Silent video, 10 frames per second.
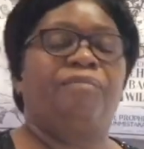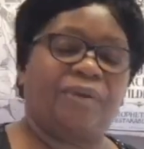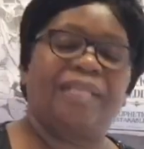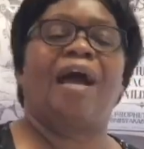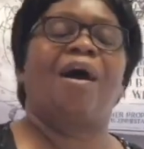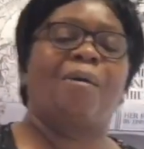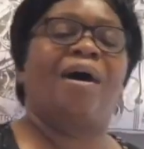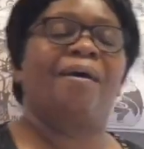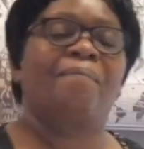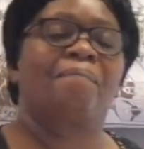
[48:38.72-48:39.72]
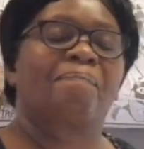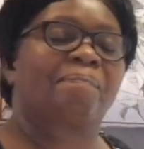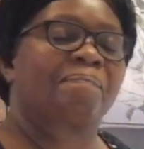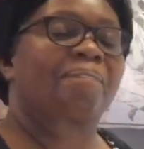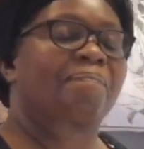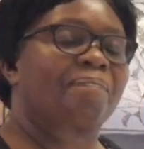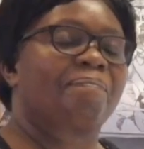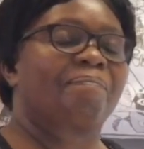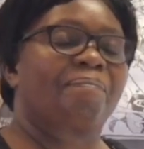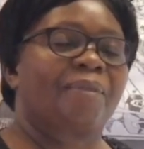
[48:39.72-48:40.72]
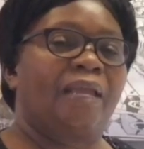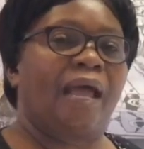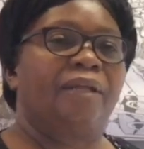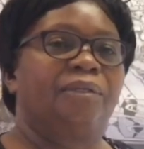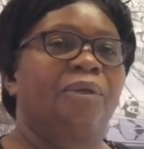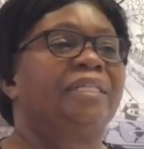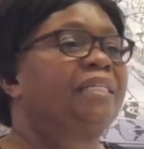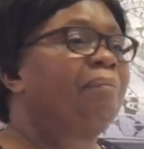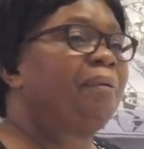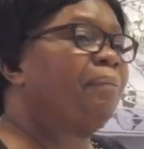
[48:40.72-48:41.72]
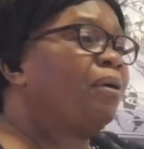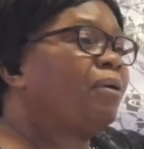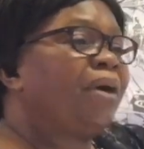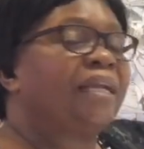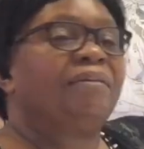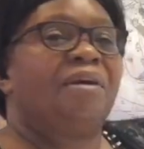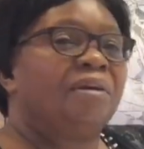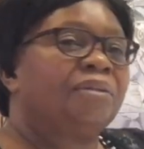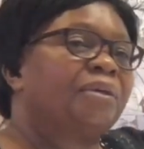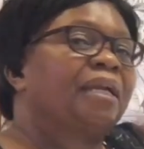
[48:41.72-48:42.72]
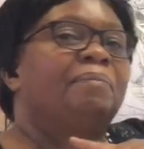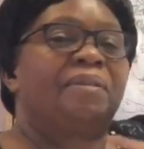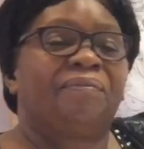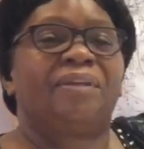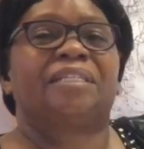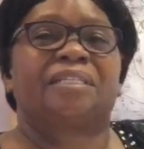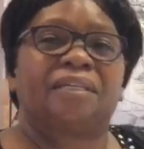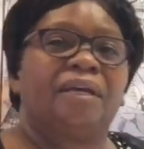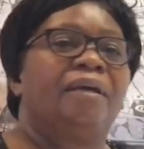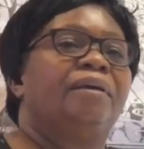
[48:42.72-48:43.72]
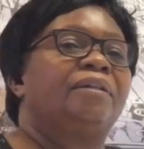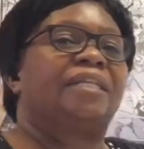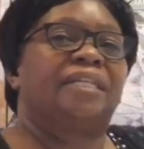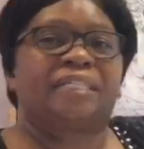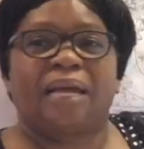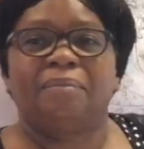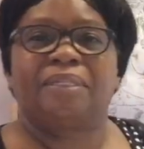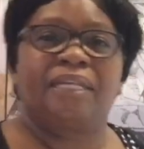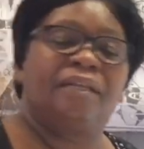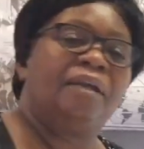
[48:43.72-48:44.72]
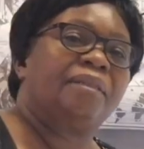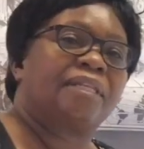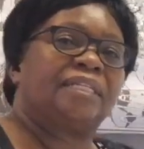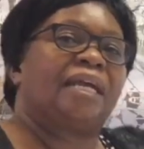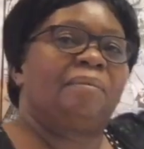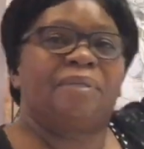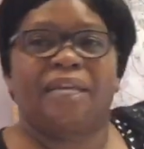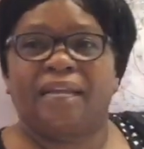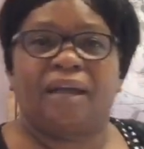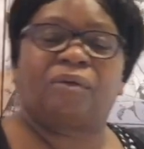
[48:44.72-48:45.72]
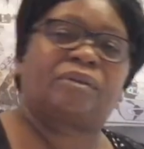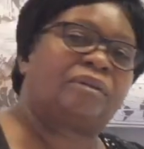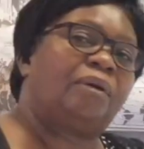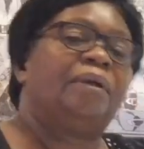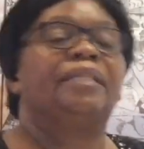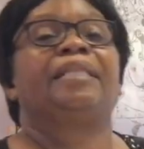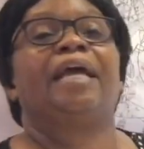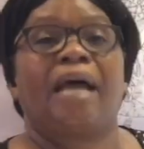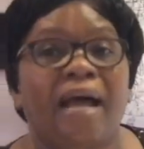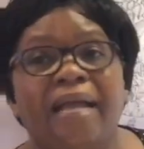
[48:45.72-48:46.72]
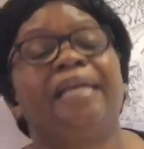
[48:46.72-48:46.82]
for the hour. Yeah, don't see people going to keep the feast three times a year. They are